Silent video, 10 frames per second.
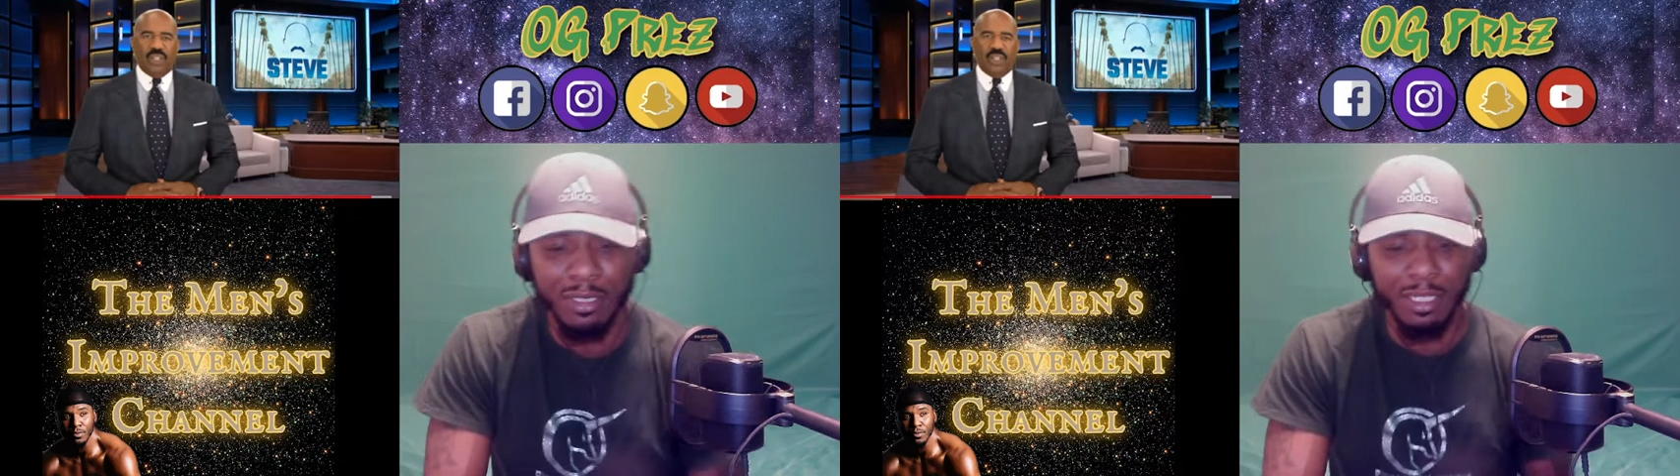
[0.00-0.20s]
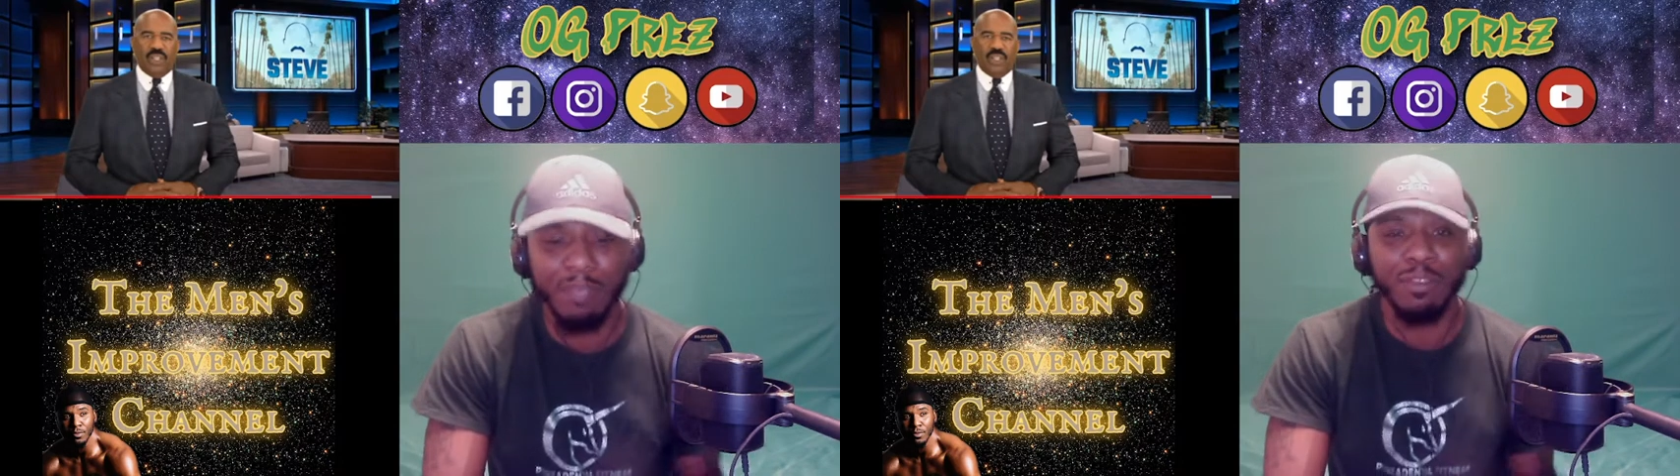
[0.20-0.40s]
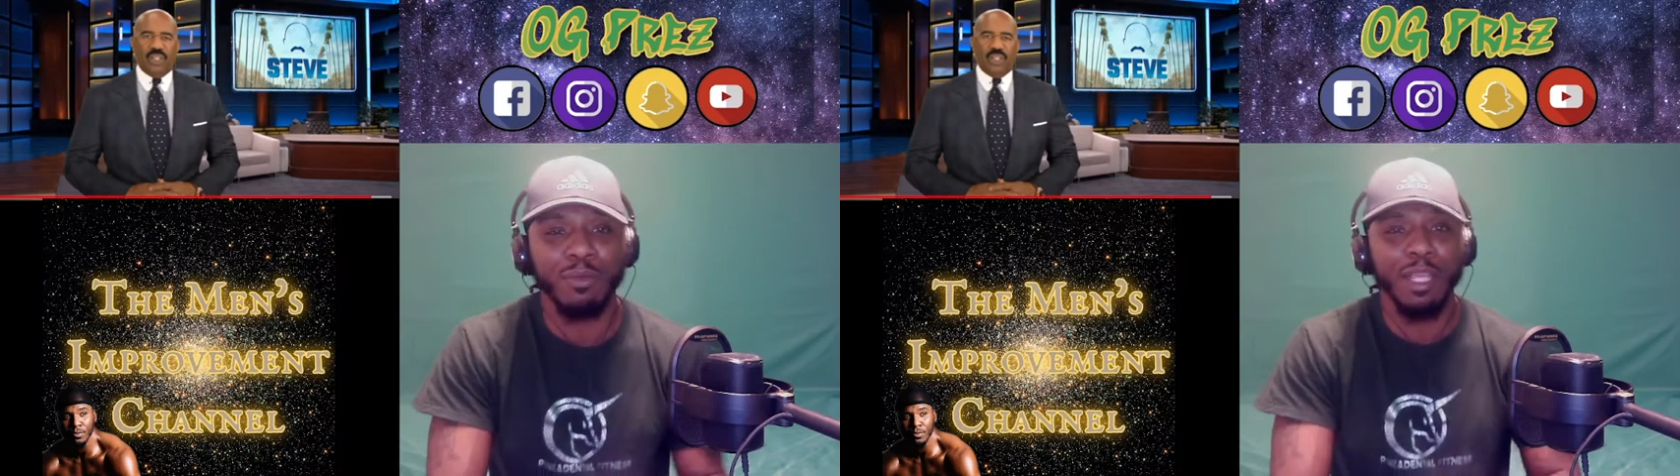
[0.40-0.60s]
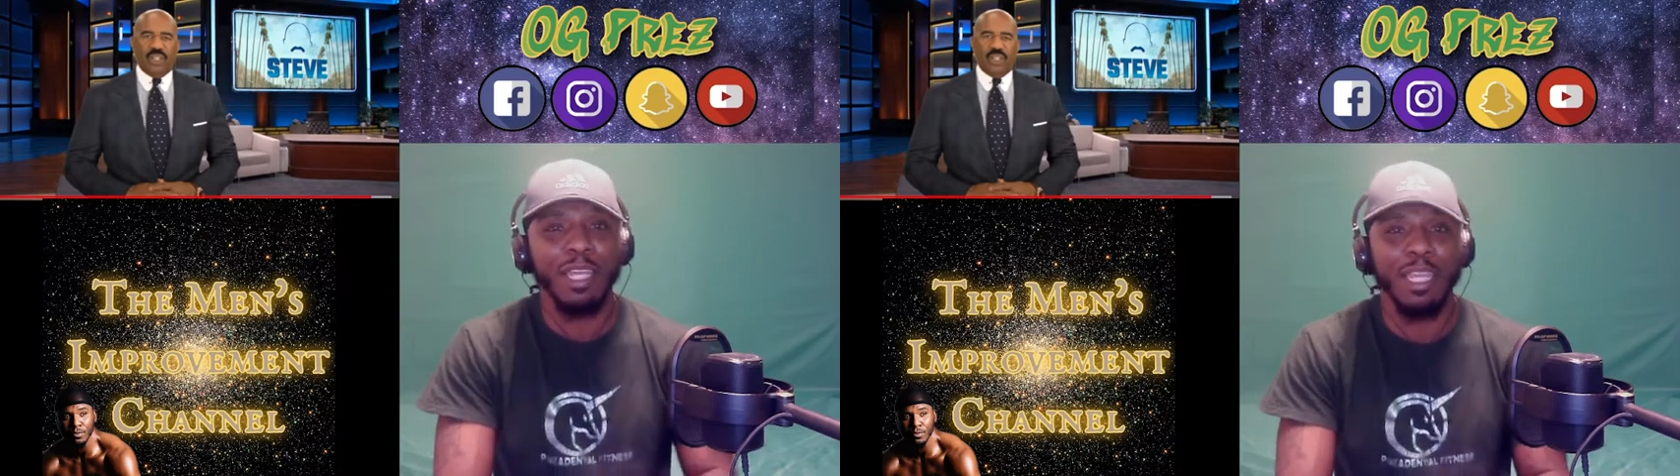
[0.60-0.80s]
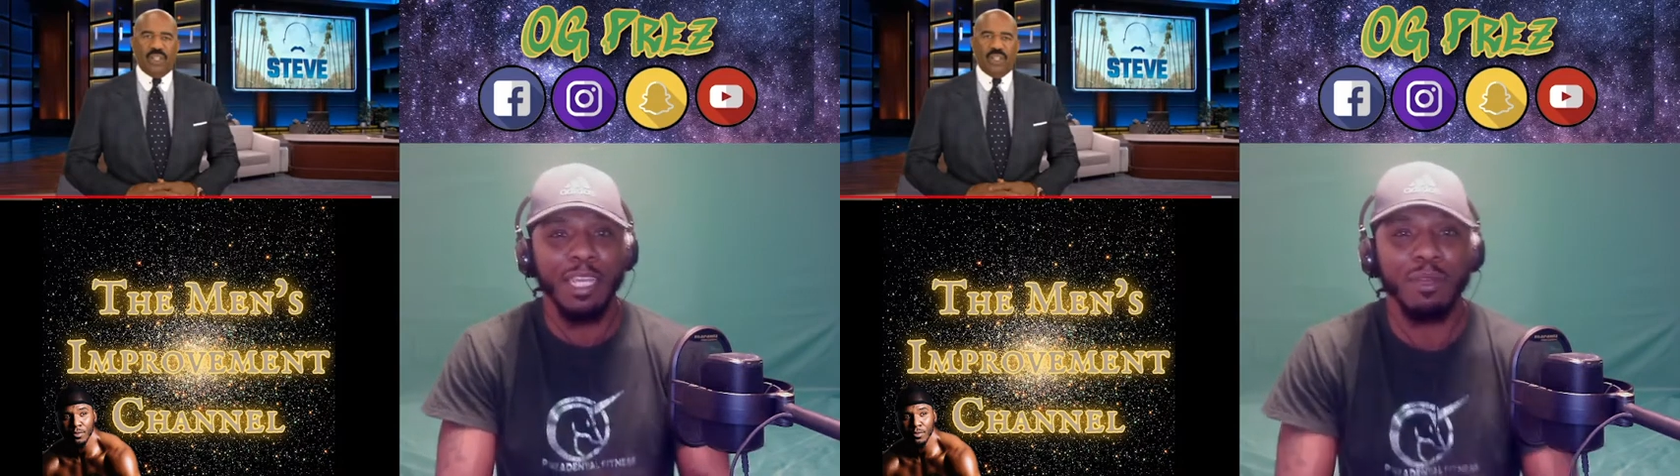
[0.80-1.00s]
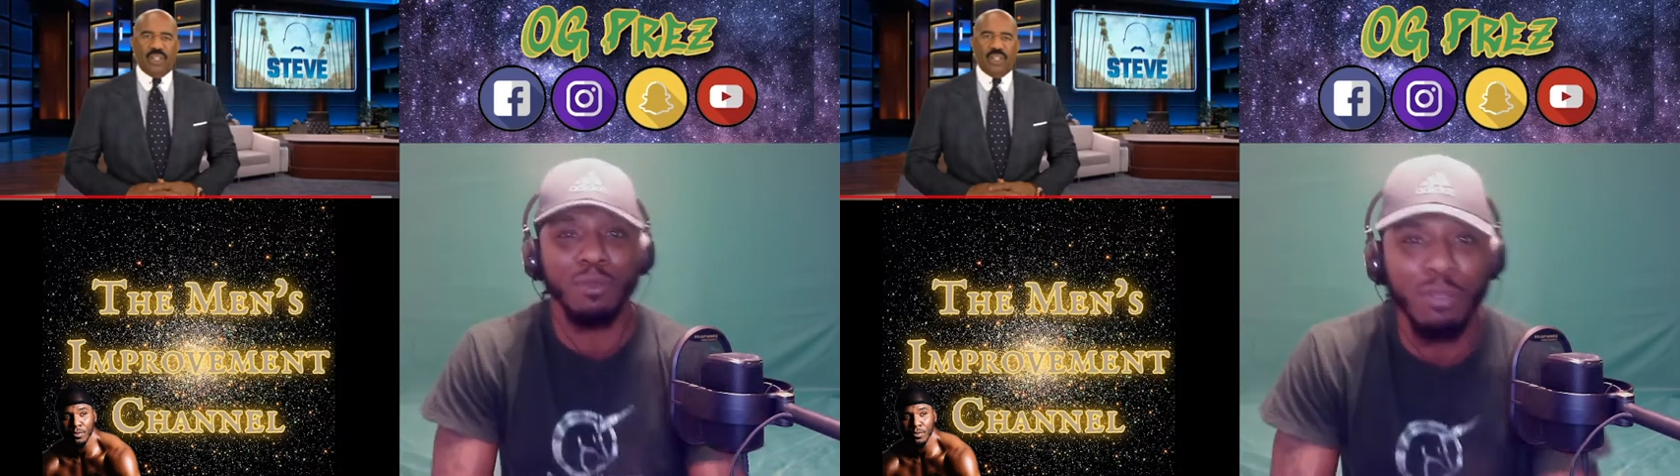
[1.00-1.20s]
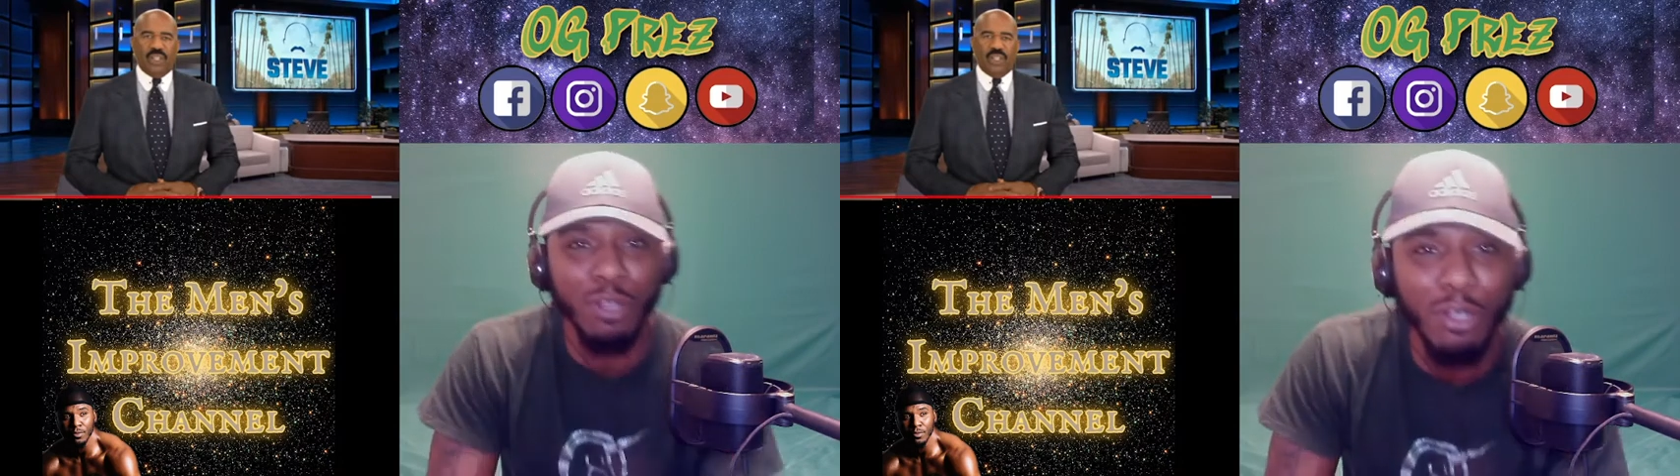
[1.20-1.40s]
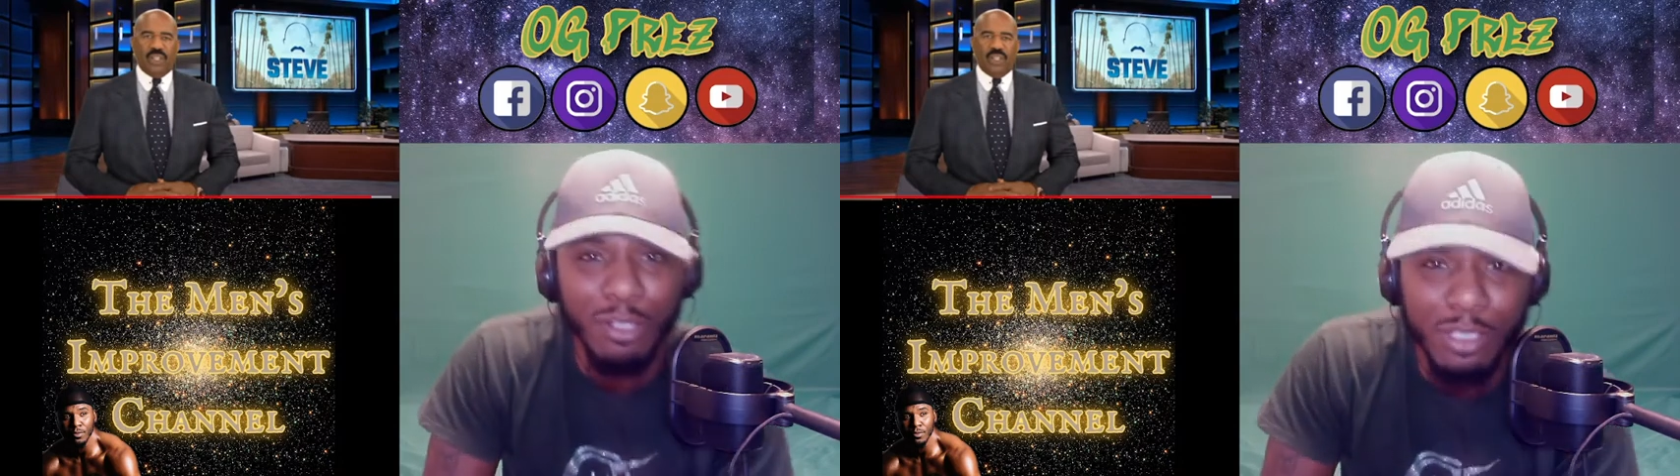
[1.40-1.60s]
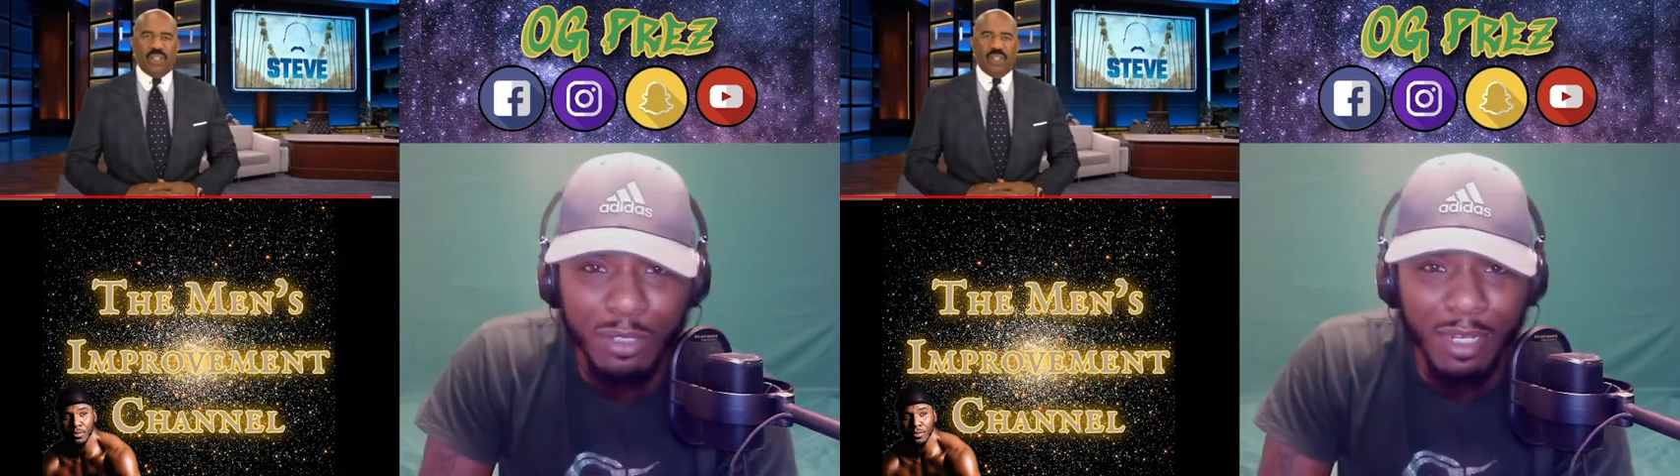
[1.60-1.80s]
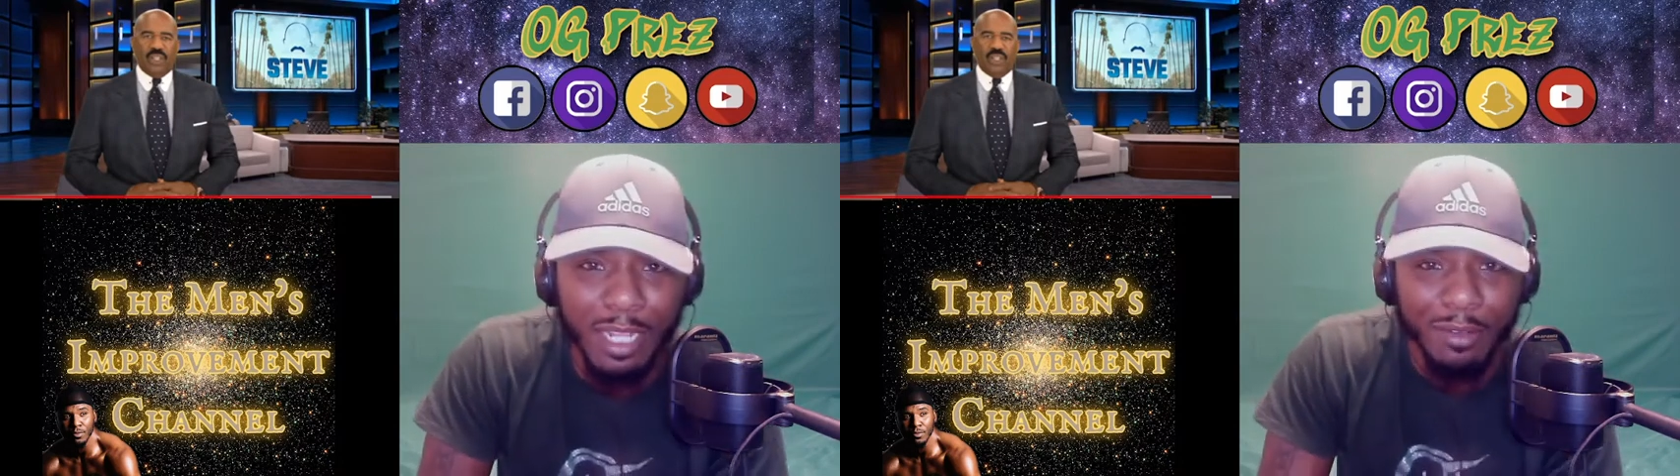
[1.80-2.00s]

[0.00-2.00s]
Even redhead girls don't like